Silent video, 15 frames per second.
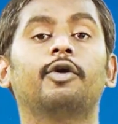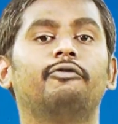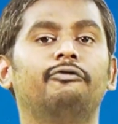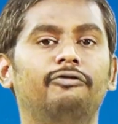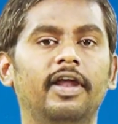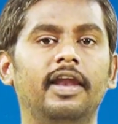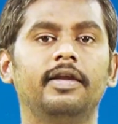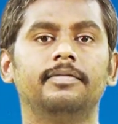
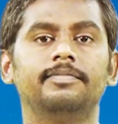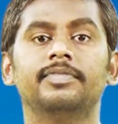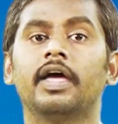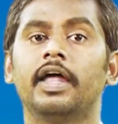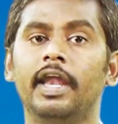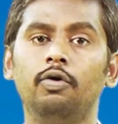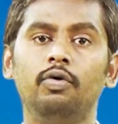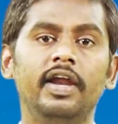Well,
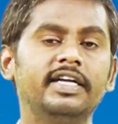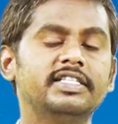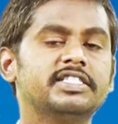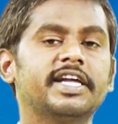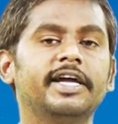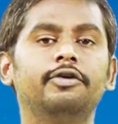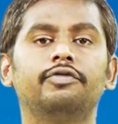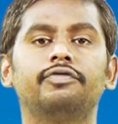now let's
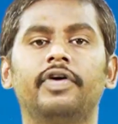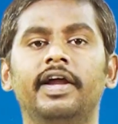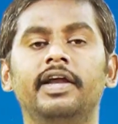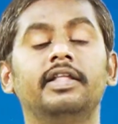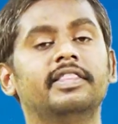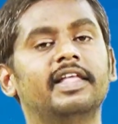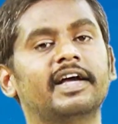try to find the